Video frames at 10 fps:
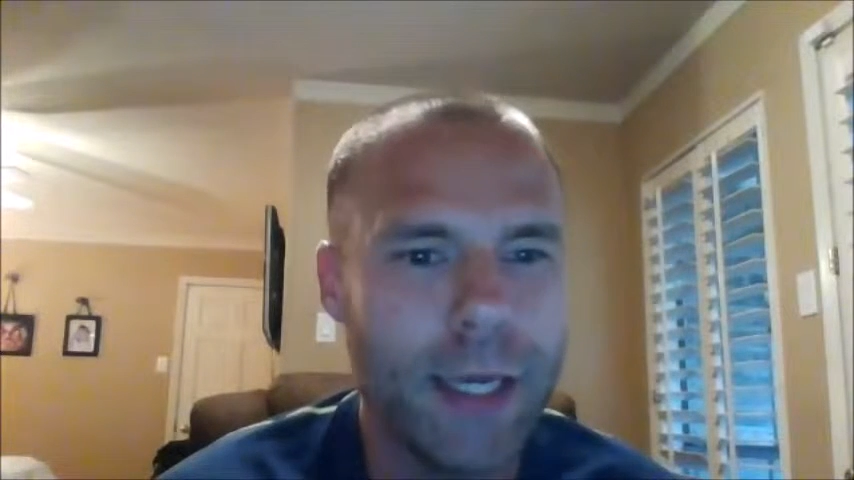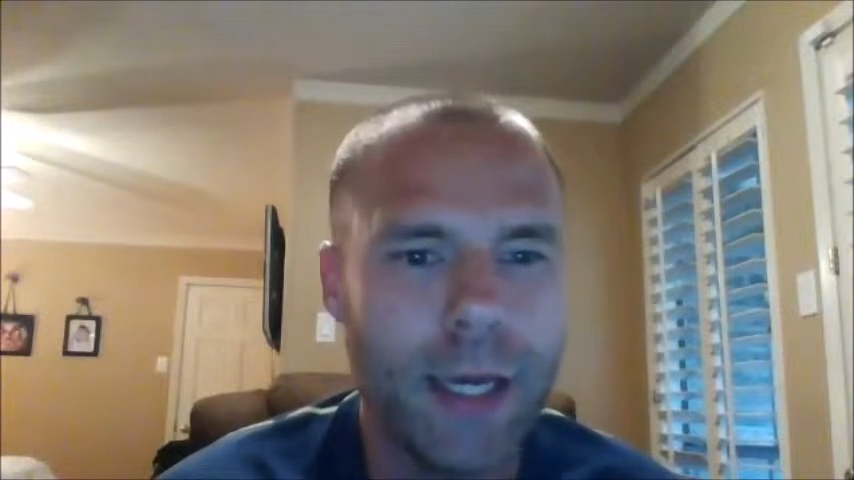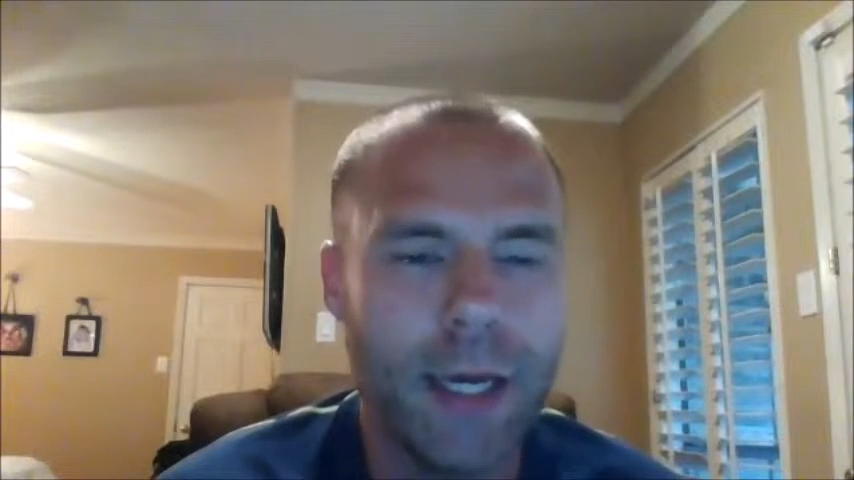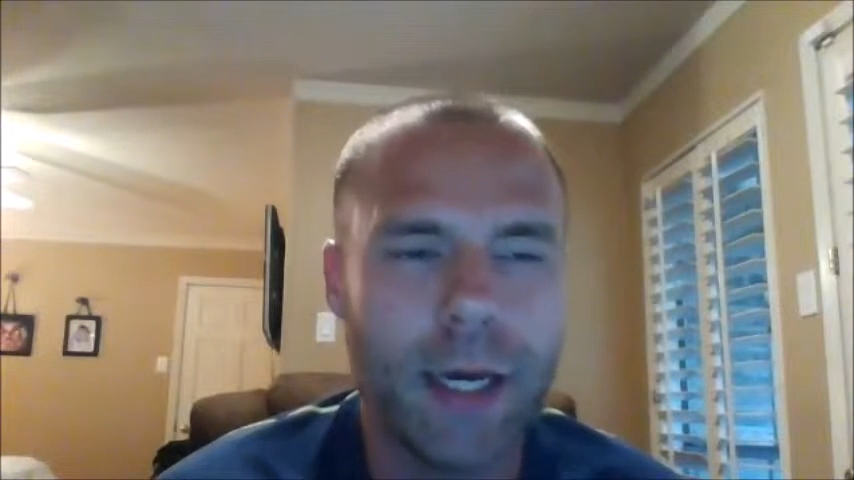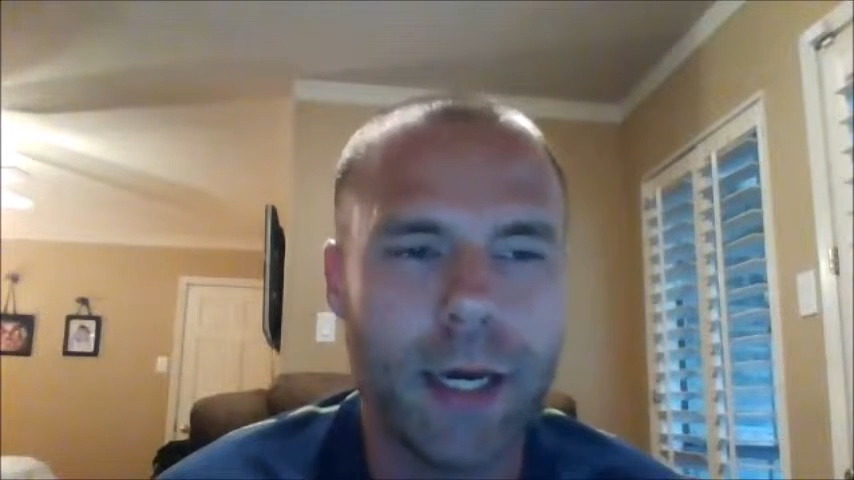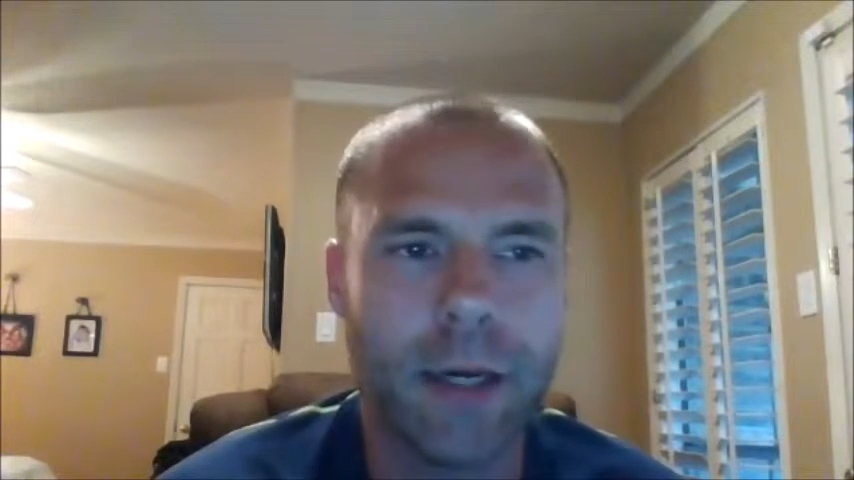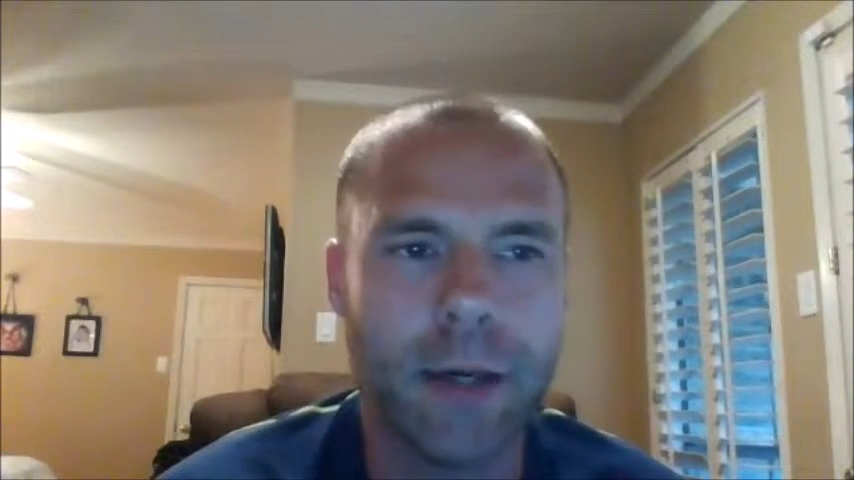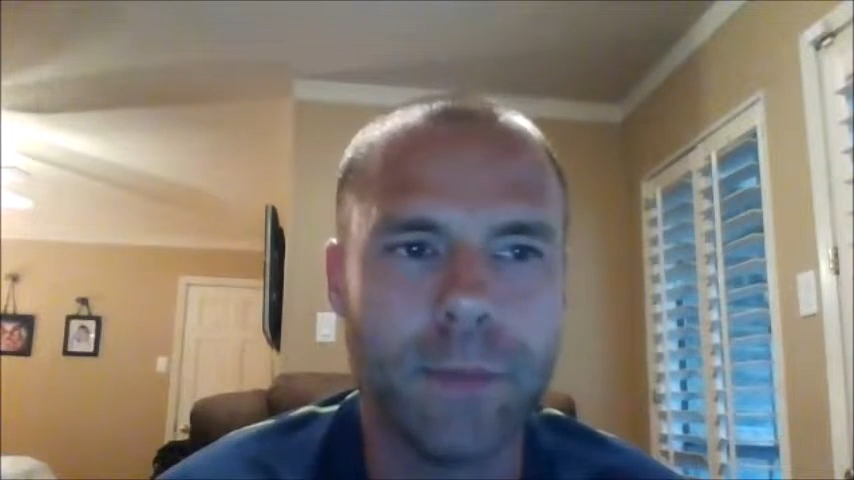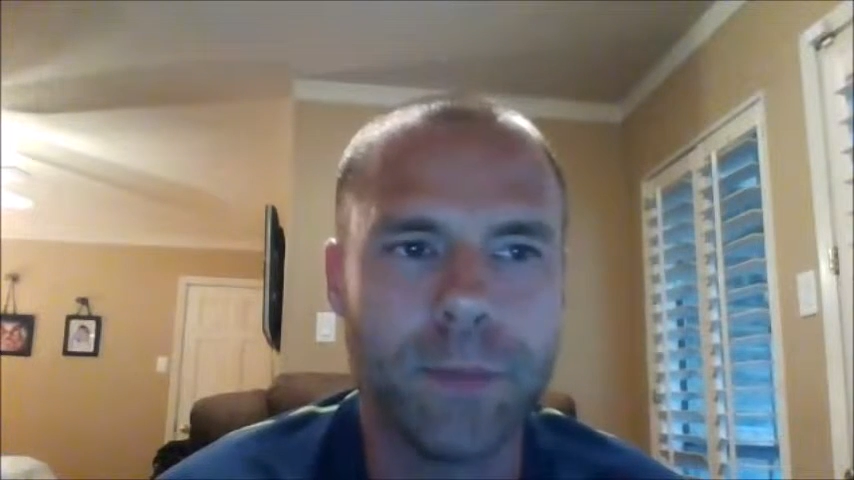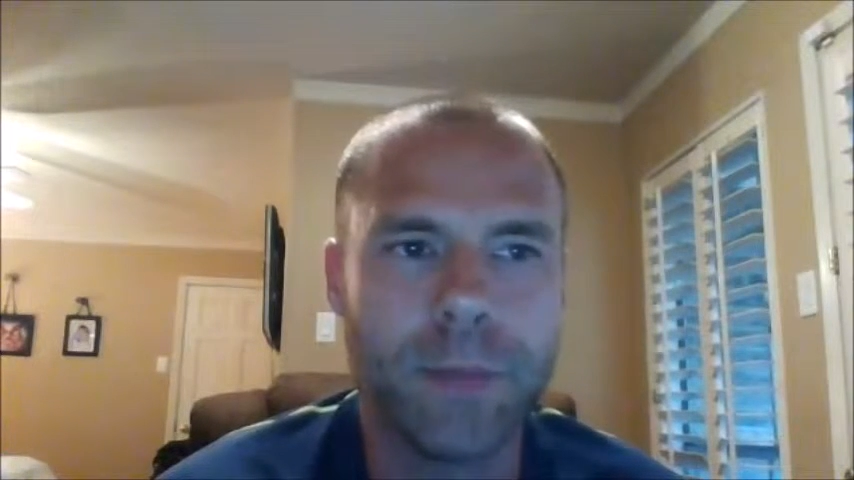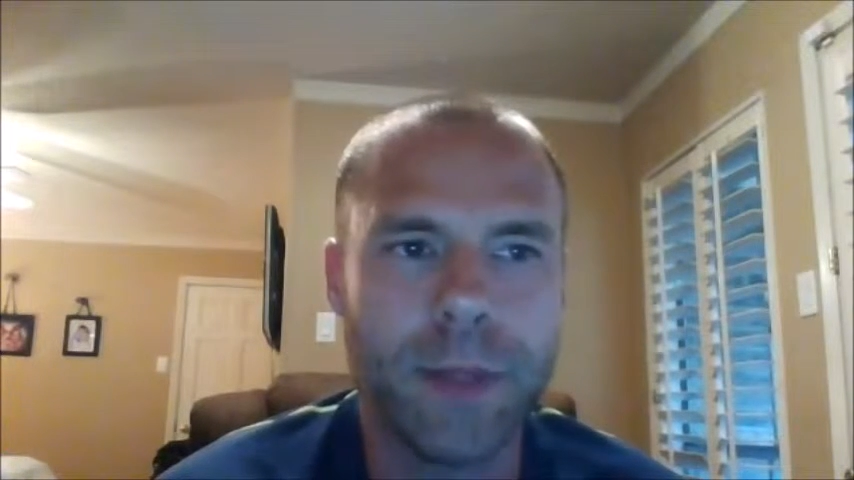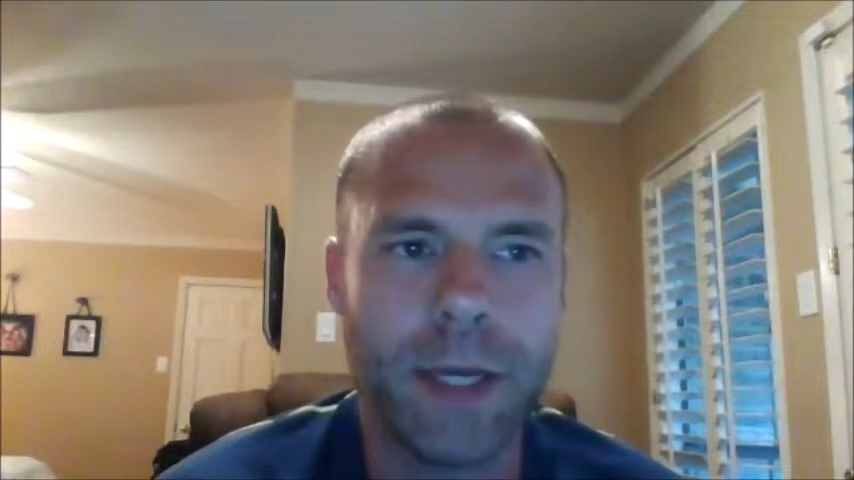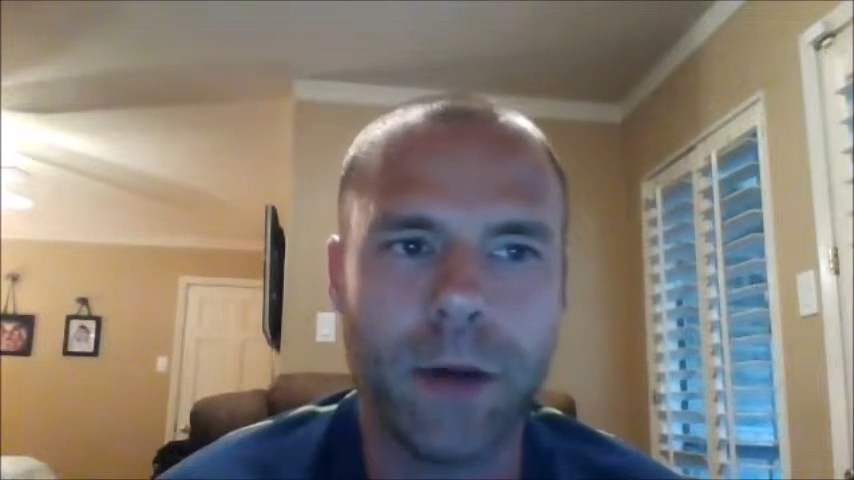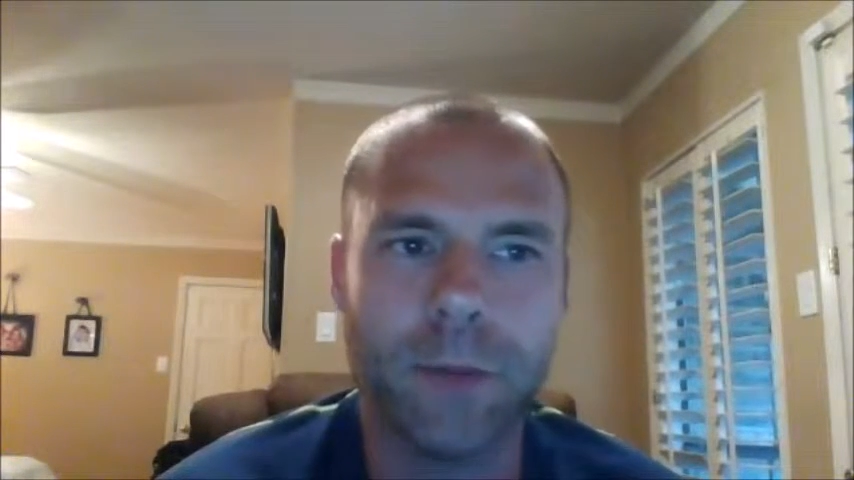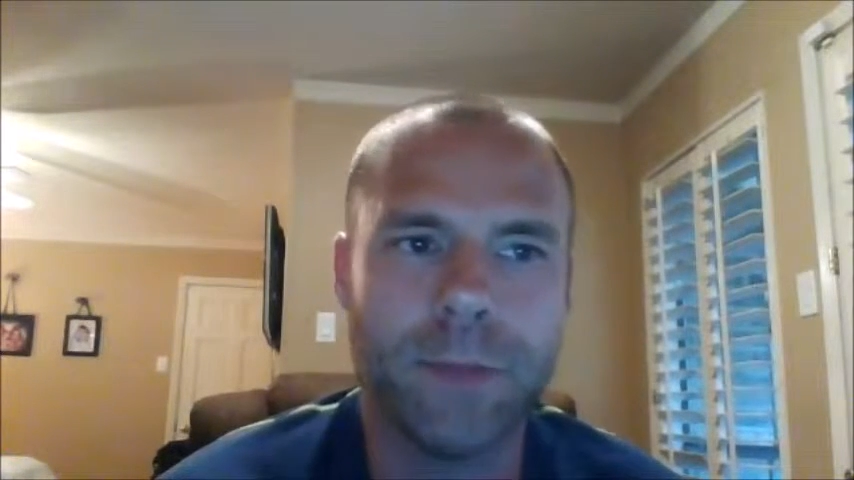
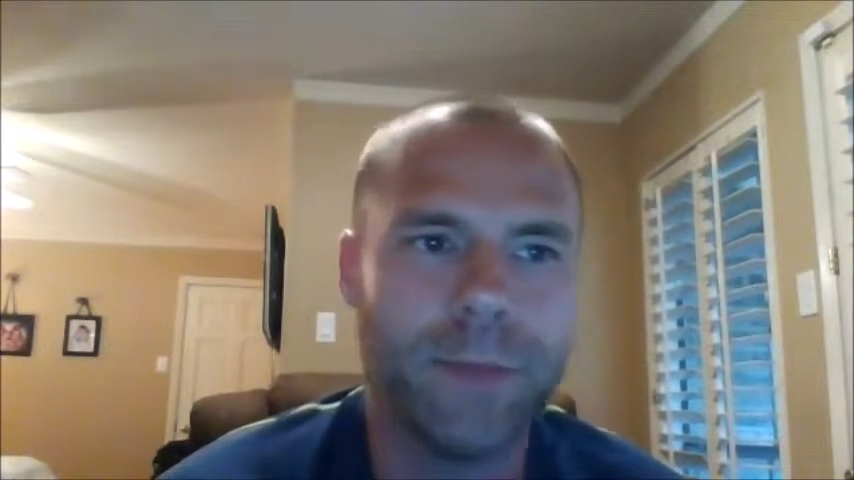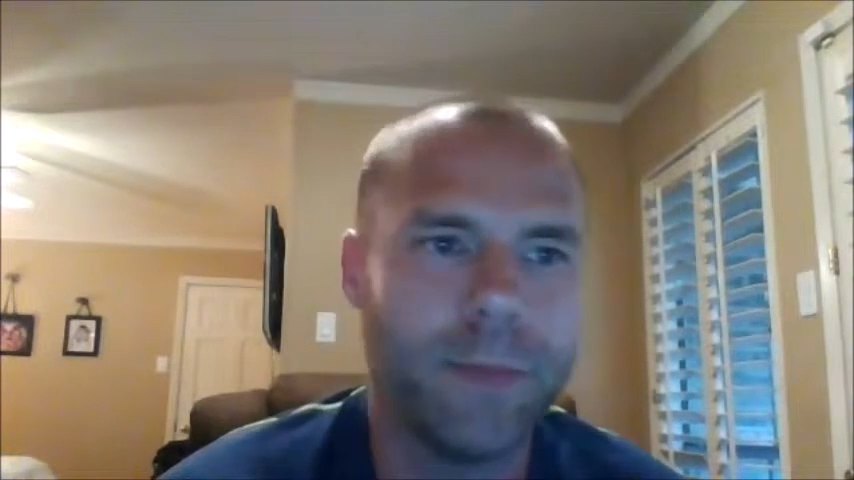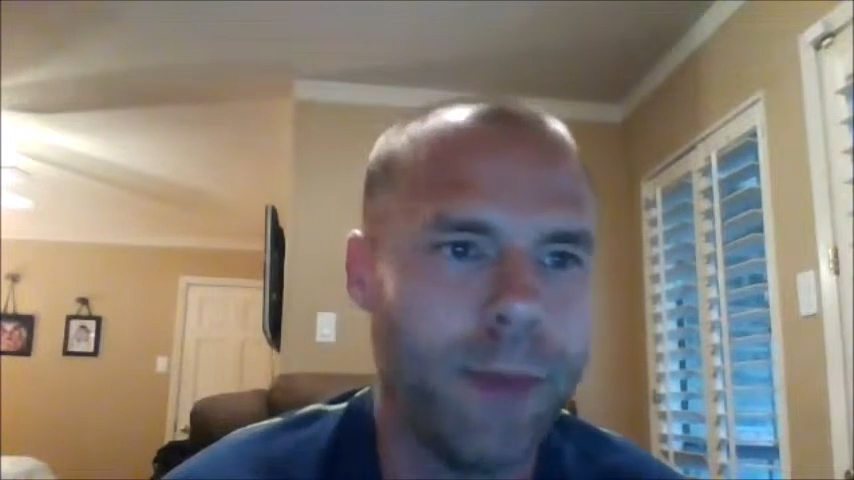Back